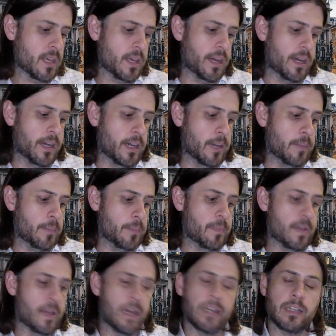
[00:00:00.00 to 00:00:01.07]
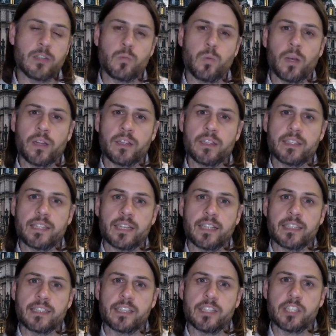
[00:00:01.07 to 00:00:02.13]
Um, and one of the
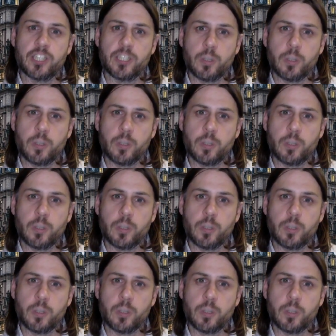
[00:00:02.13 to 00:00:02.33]
studies that she